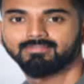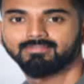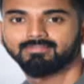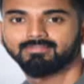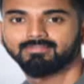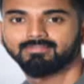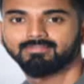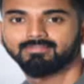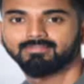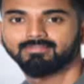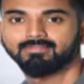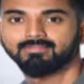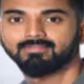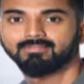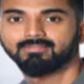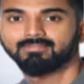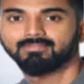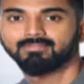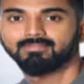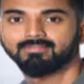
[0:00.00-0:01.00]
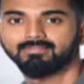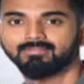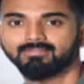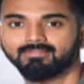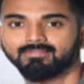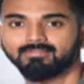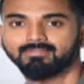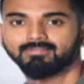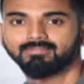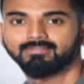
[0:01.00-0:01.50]

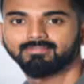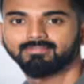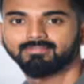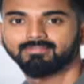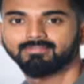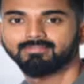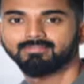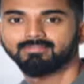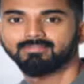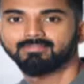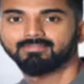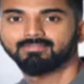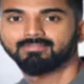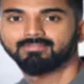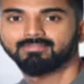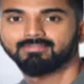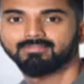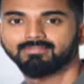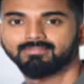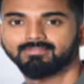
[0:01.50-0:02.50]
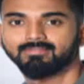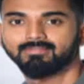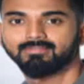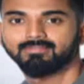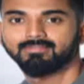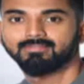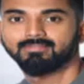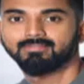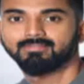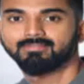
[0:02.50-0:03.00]
This person isn't speaking.